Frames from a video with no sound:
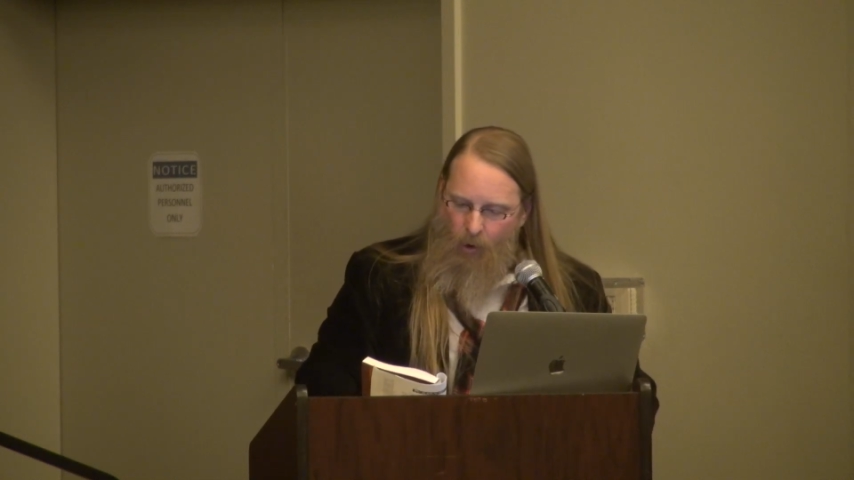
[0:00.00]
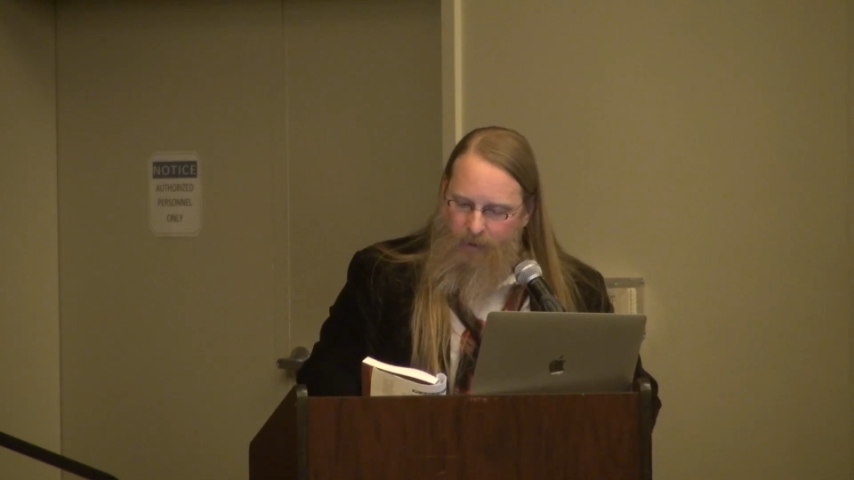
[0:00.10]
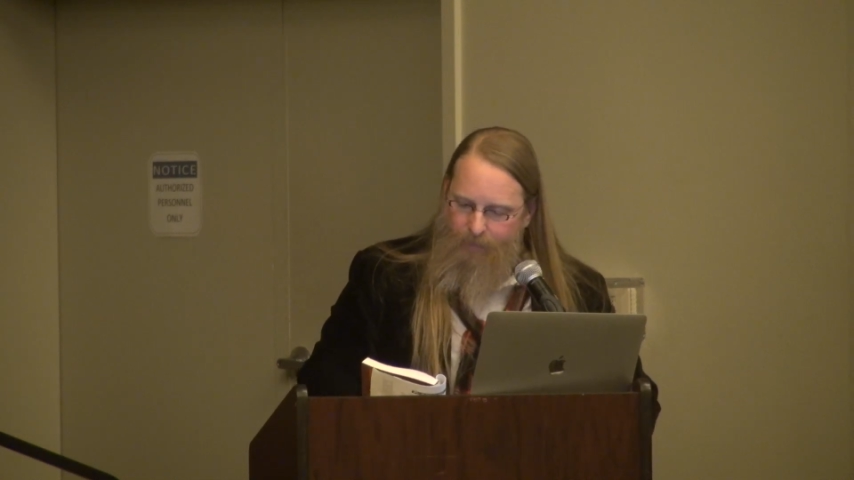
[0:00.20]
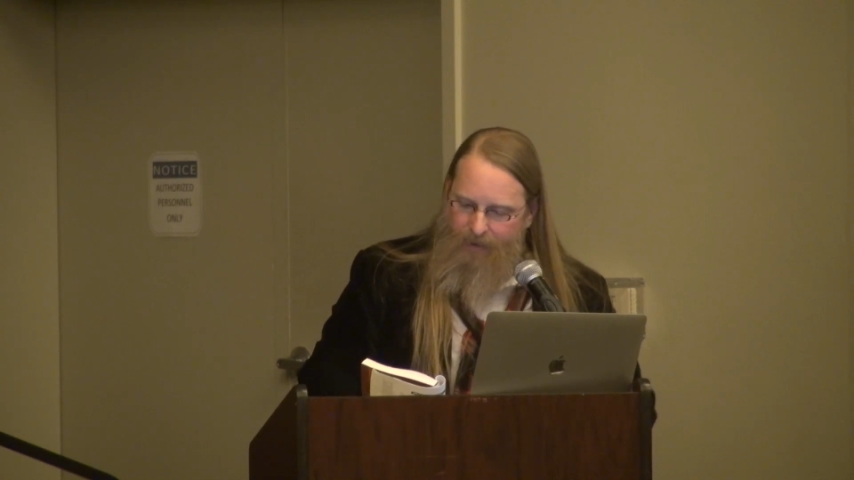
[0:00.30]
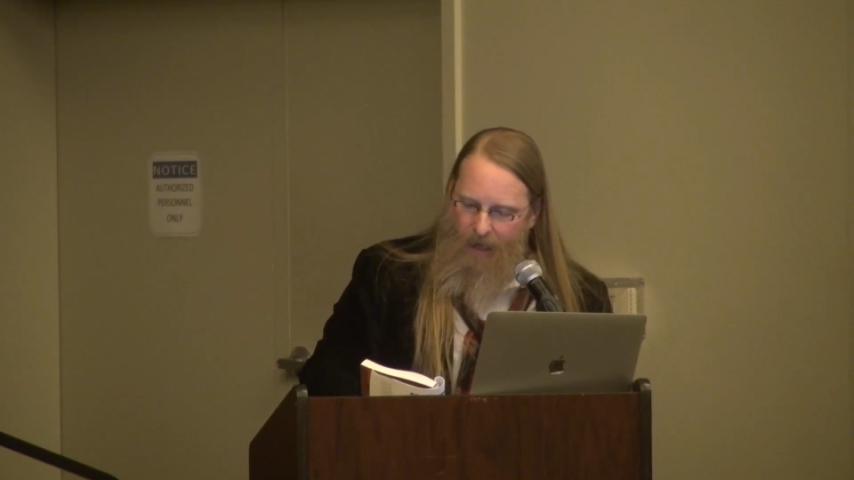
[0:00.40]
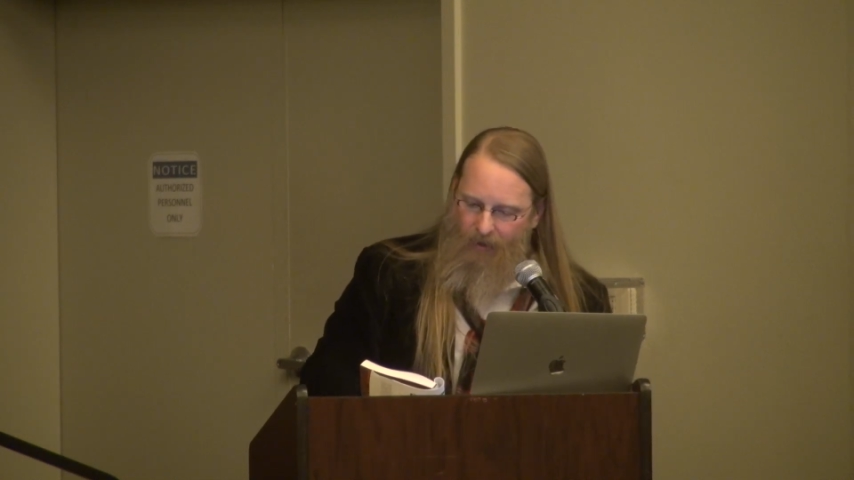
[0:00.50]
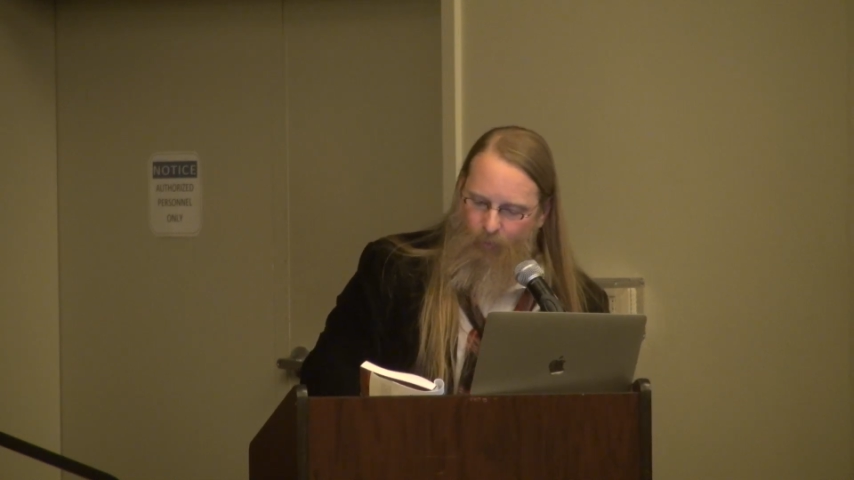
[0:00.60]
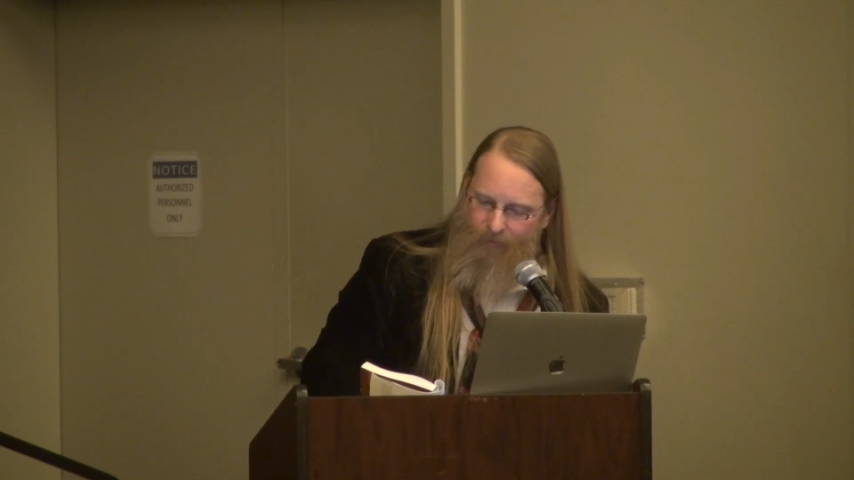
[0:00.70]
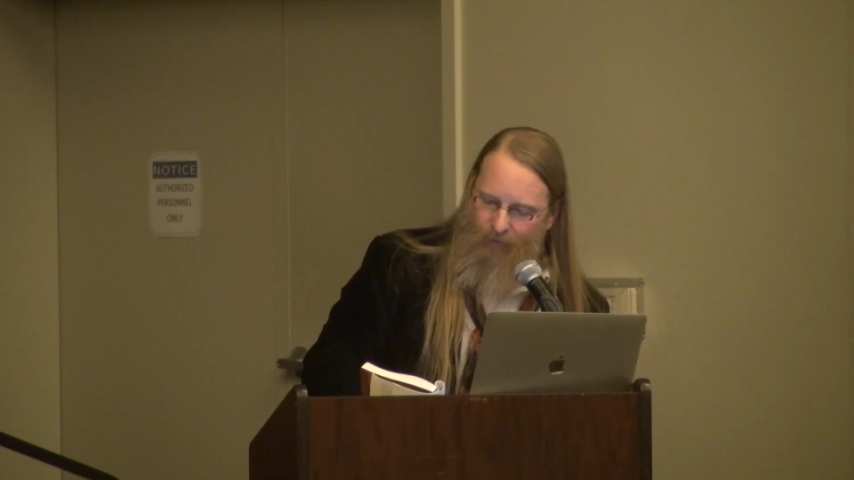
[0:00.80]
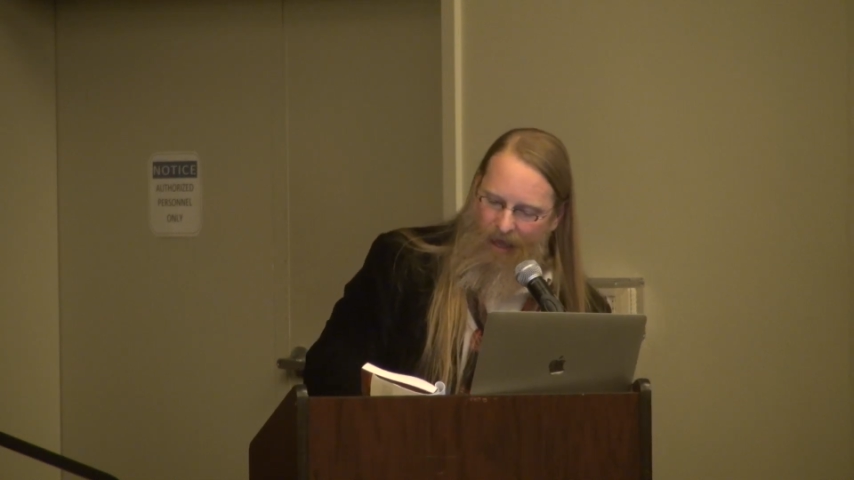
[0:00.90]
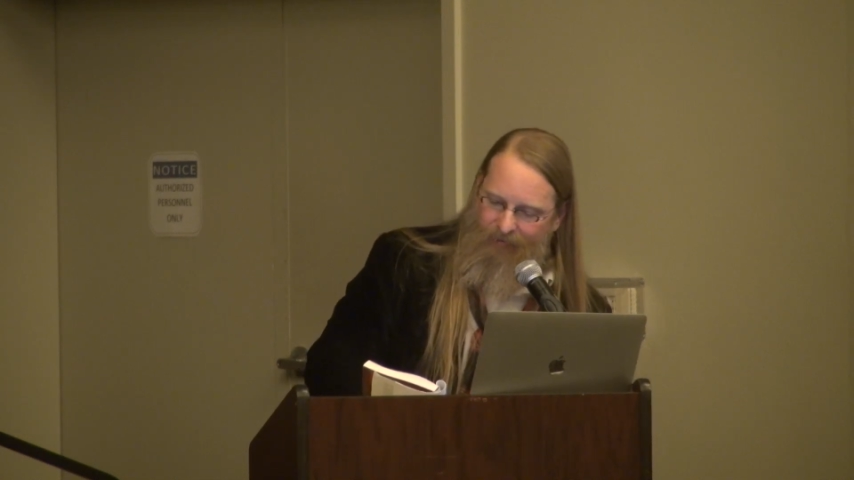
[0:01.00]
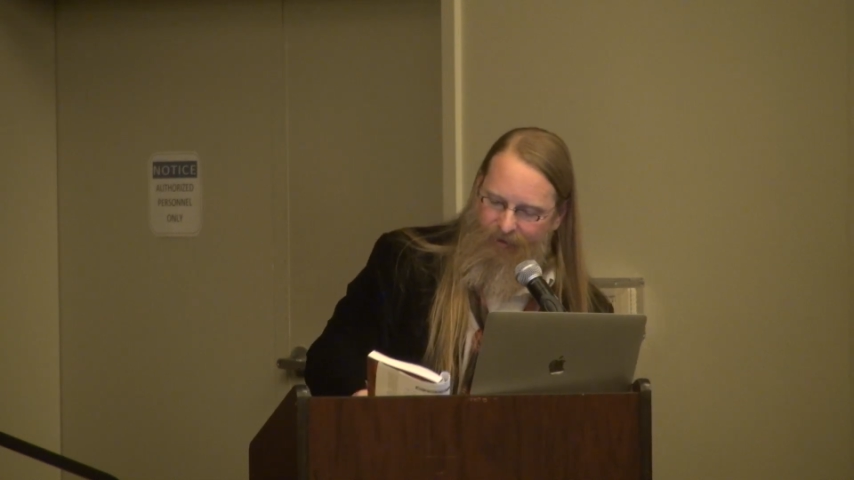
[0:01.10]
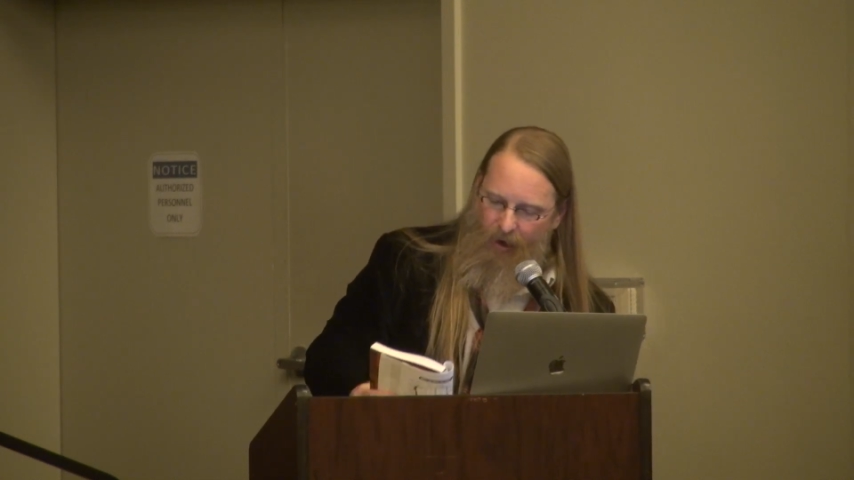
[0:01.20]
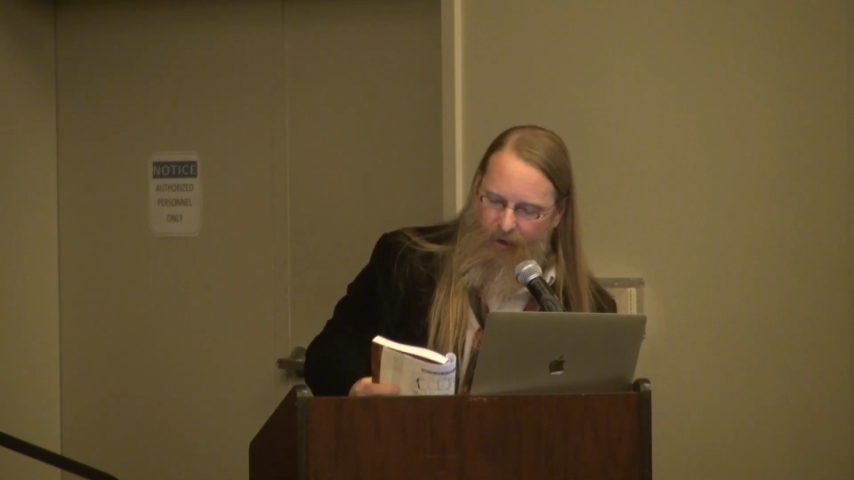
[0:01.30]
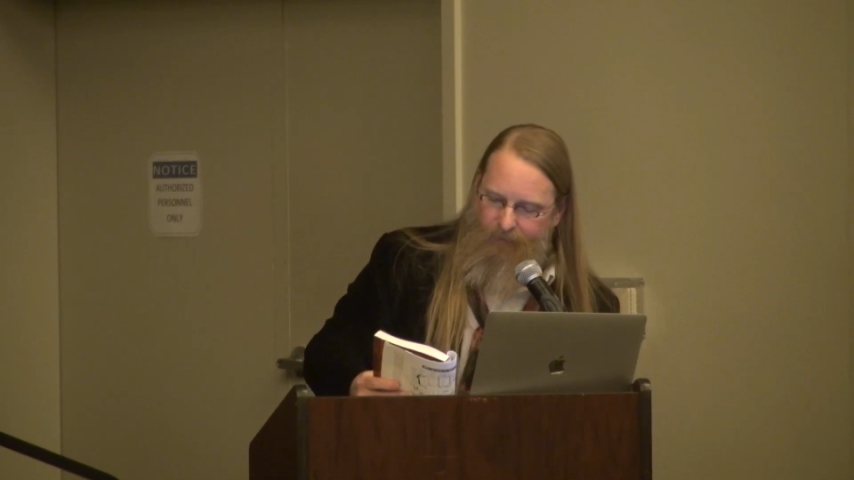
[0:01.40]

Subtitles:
only because we've lost the art